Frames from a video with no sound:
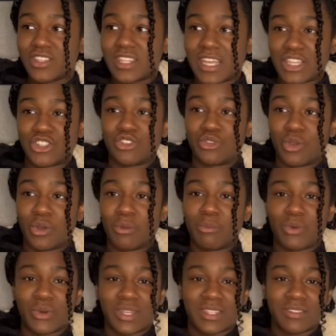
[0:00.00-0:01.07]
there's no
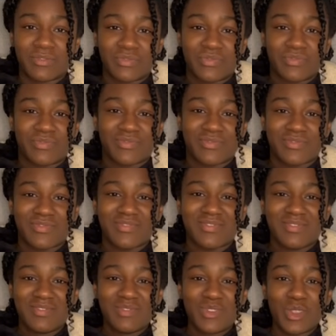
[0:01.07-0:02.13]
point
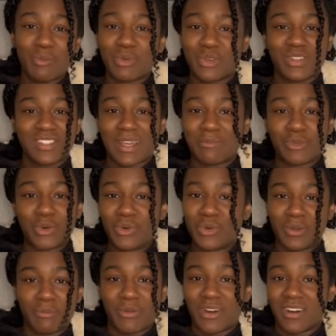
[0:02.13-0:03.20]
because I'm not
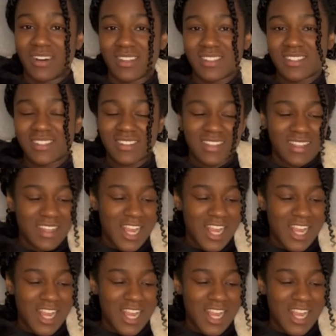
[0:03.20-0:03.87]
gonna pass.